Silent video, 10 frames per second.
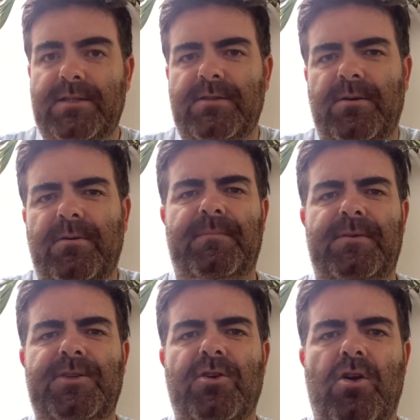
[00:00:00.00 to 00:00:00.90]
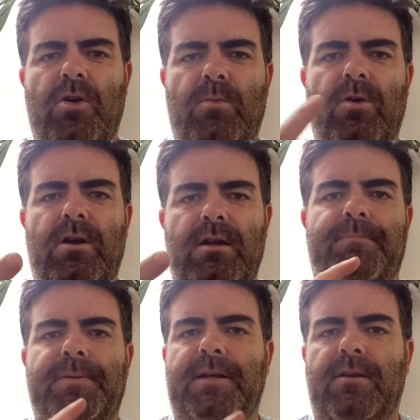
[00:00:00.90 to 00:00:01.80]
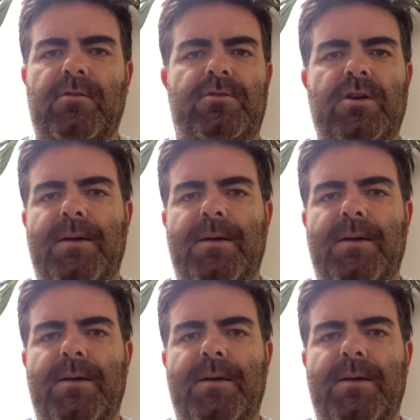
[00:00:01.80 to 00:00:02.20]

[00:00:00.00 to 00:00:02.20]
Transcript: So do your homework, pick a good drop